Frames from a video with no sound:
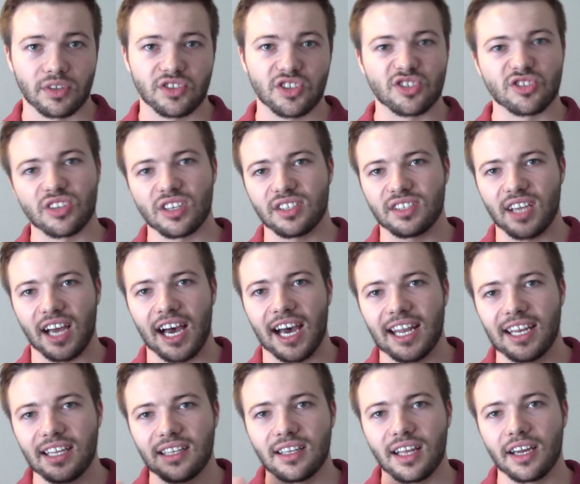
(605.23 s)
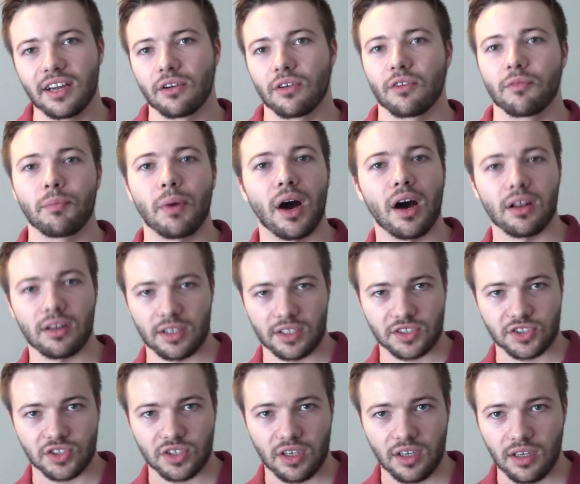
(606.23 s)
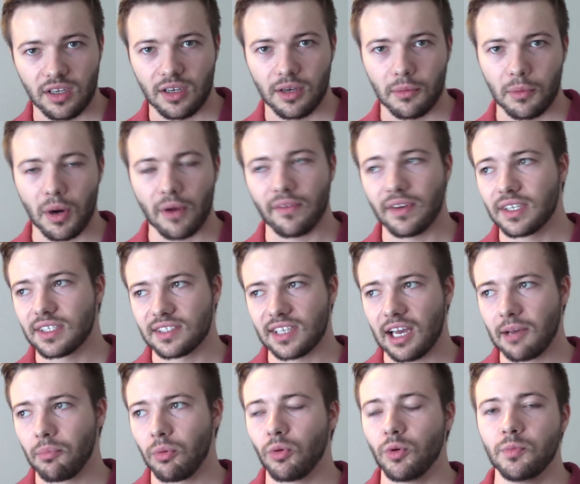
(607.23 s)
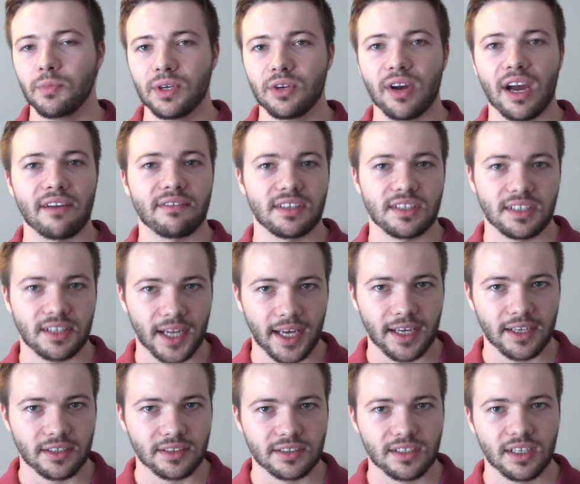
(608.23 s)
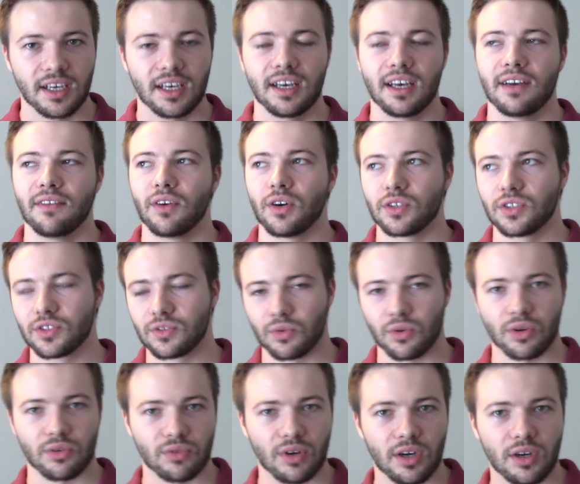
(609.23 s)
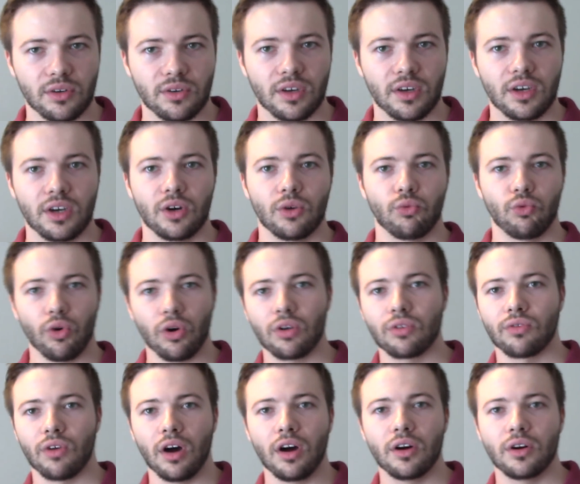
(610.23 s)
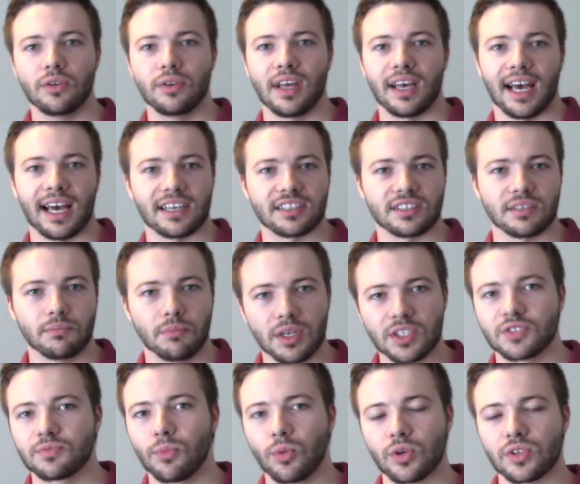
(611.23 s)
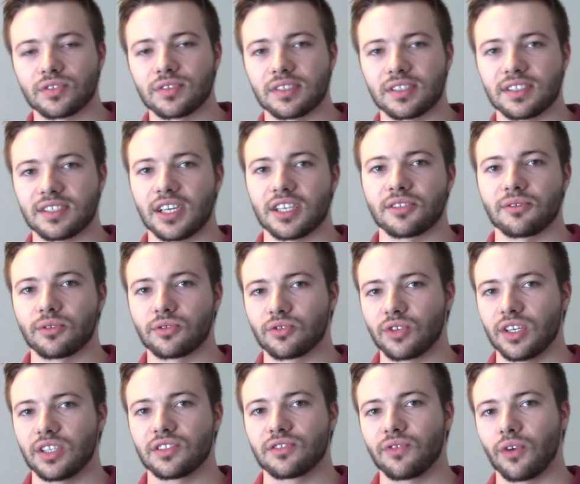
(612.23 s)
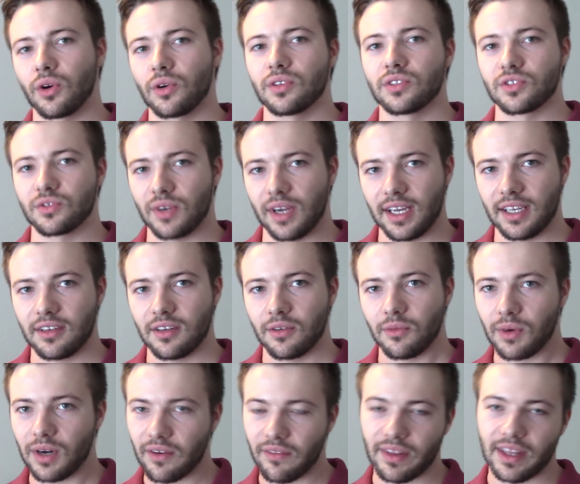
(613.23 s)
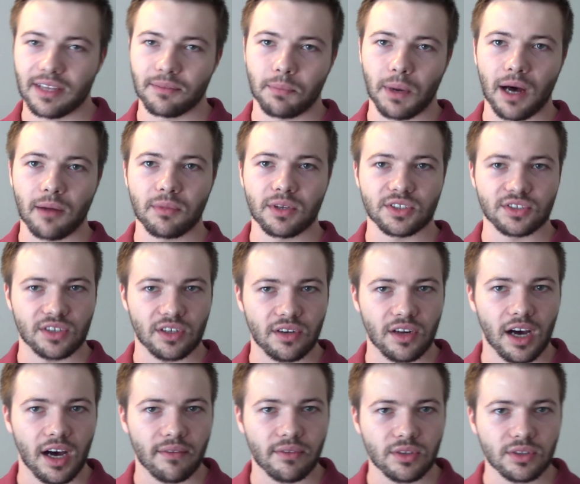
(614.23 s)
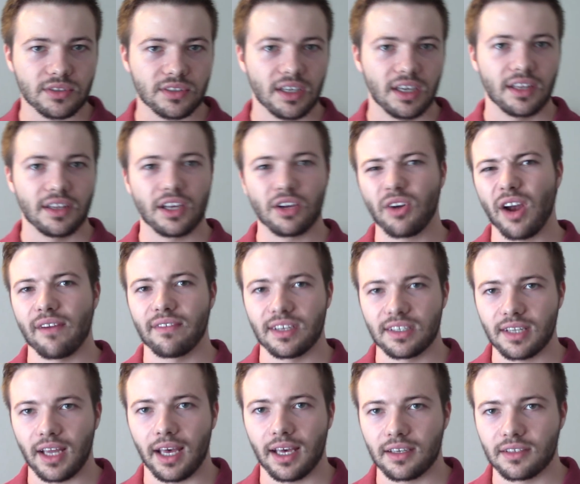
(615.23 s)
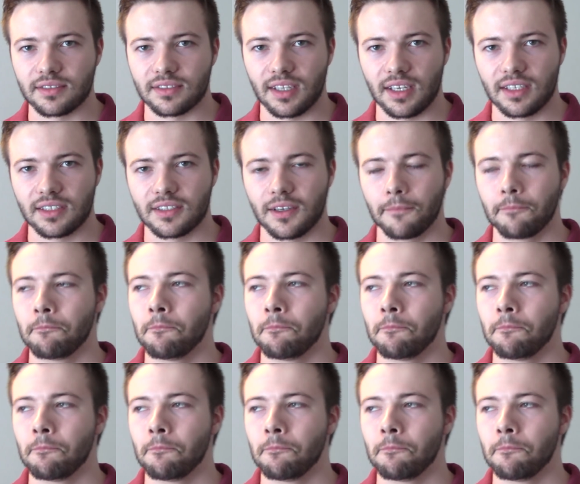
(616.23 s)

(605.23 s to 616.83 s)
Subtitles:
Just a tiny layer of polish. Perfect example would be Gravity Tales versus Royal Road. Royal Road has a much more successful transference rate whenever they publish their novels than Gravity Tales does.